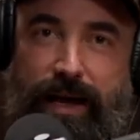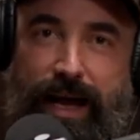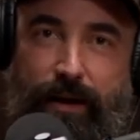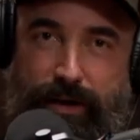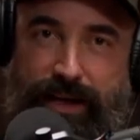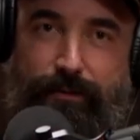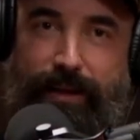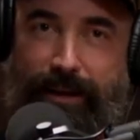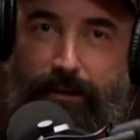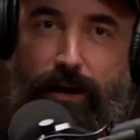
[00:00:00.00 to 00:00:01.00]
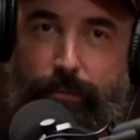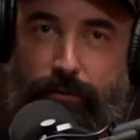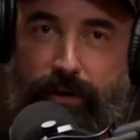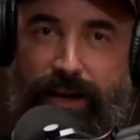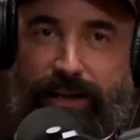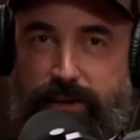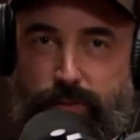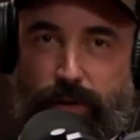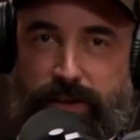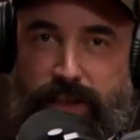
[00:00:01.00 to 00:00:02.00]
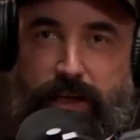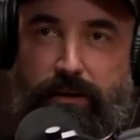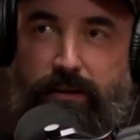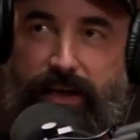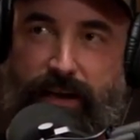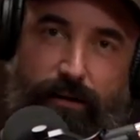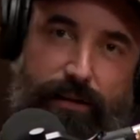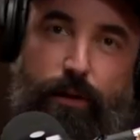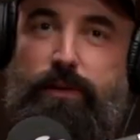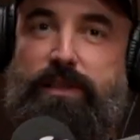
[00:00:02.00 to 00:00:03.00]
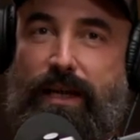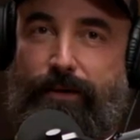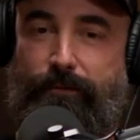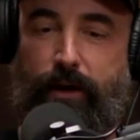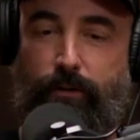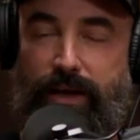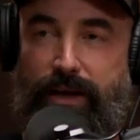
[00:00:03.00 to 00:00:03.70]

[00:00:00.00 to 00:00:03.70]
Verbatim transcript: Uh, we take a helicopter in at least once a year to get all the old stuff out